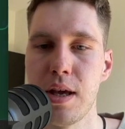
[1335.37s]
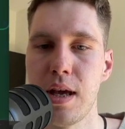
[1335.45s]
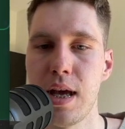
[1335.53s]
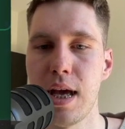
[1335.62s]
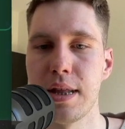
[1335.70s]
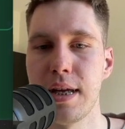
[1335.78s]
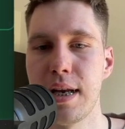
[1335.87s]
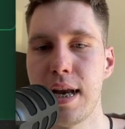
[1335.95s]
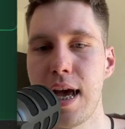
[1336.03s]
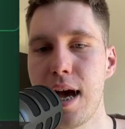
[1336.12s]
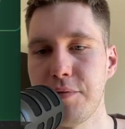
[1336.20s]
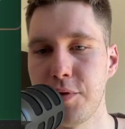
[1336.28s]
And then
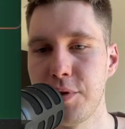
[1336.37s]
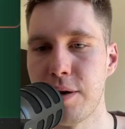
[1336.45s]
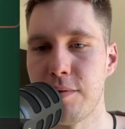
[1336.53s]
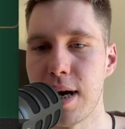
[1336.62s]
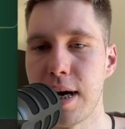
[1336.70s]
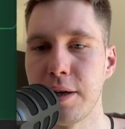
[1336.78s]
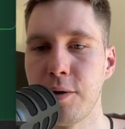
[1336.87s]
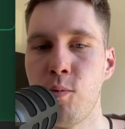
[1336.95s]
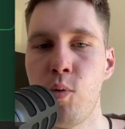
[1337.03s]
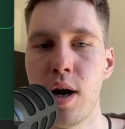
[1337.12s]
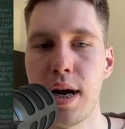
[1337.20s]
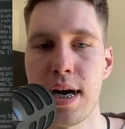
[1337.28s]
after the writing,
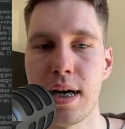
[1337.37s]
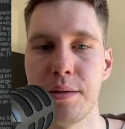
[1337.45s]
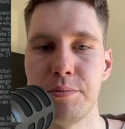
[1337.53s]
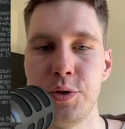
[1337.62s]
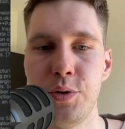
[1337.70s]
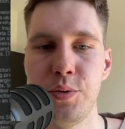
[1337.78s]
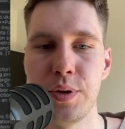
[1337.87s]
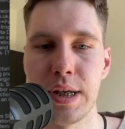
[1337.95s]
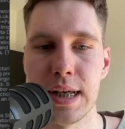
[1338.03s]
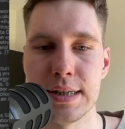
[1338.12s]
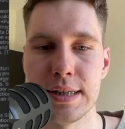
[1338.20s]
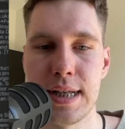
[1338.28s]
what I'm doing
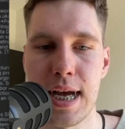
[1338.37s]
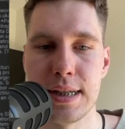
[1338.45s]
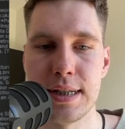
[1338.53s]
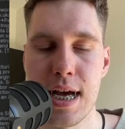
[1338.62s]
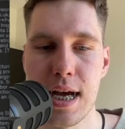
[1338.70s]
is that